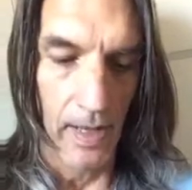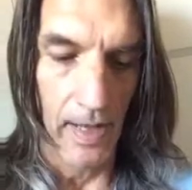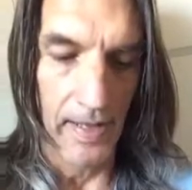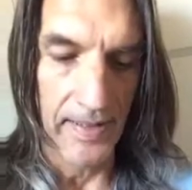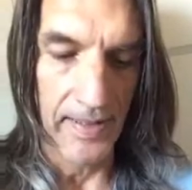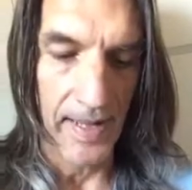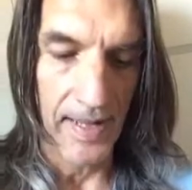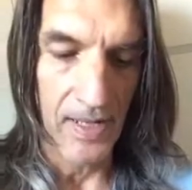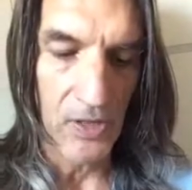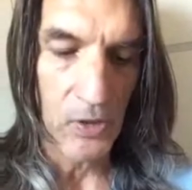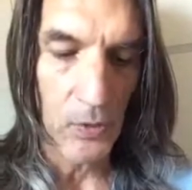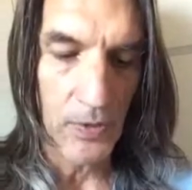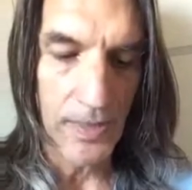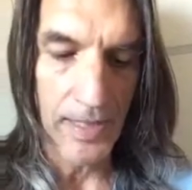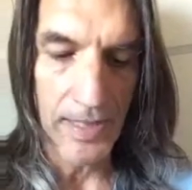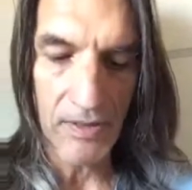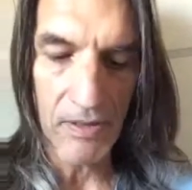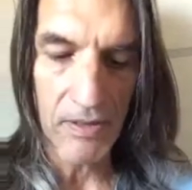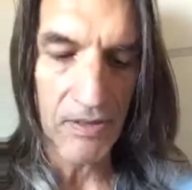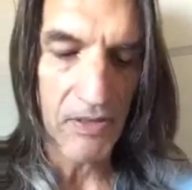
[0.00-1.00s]
And
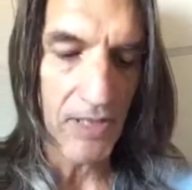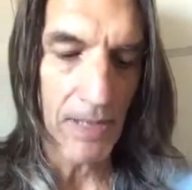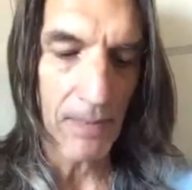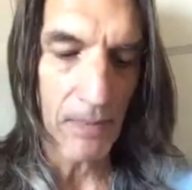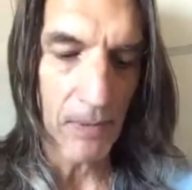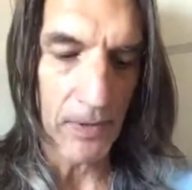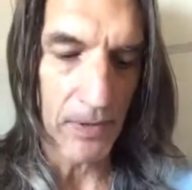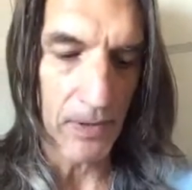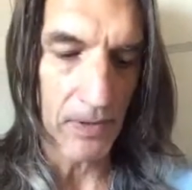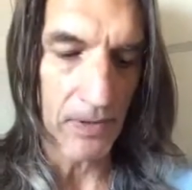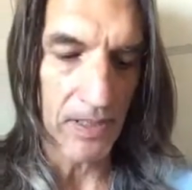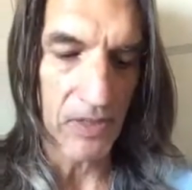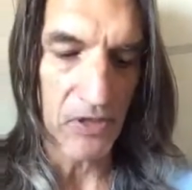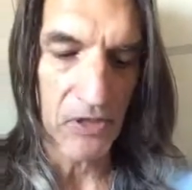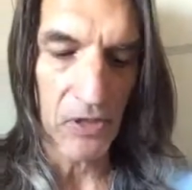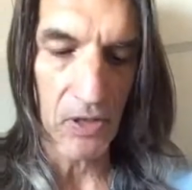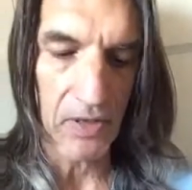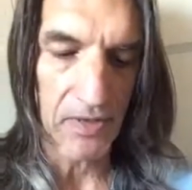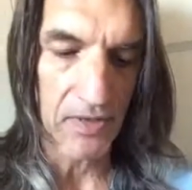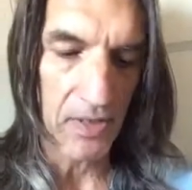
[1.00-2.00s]
entering into the sepulchre, they
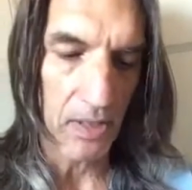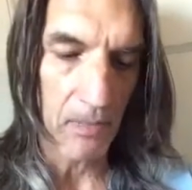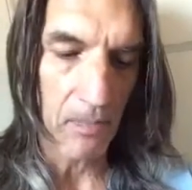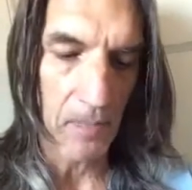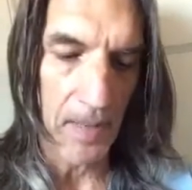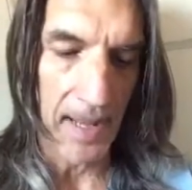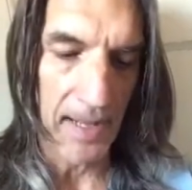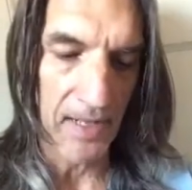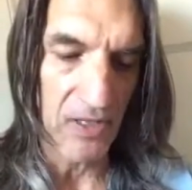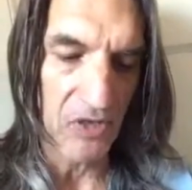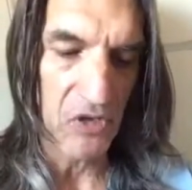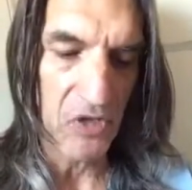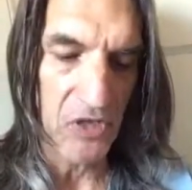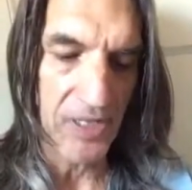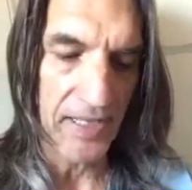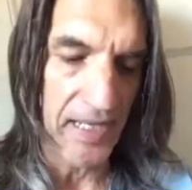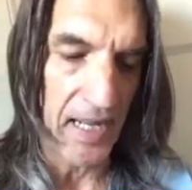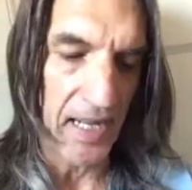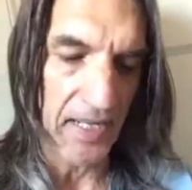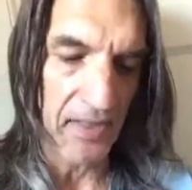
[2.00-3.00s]
saw a young man
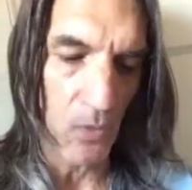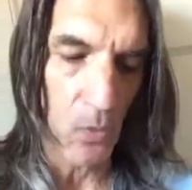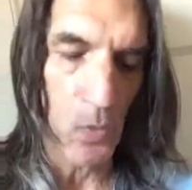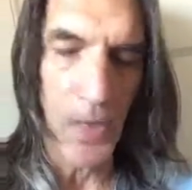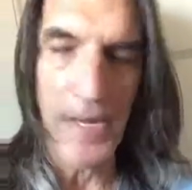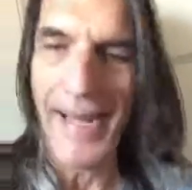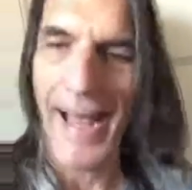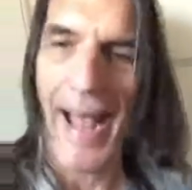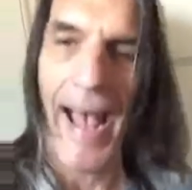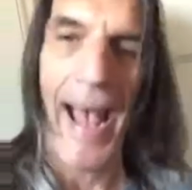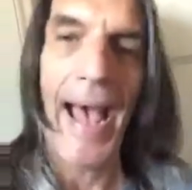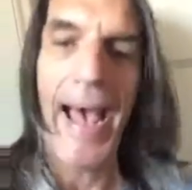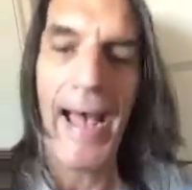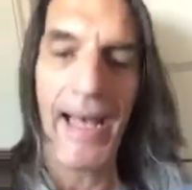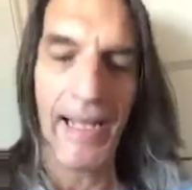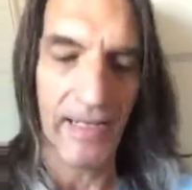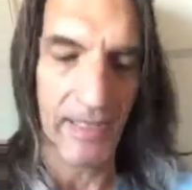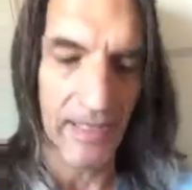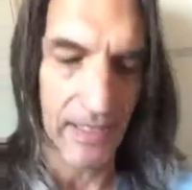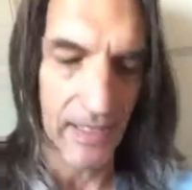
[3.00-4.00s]
sitting on the right
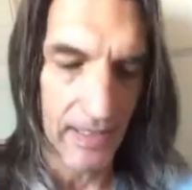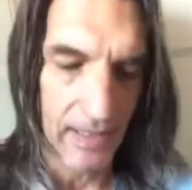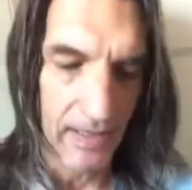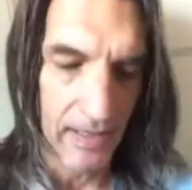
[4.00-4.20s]
hand,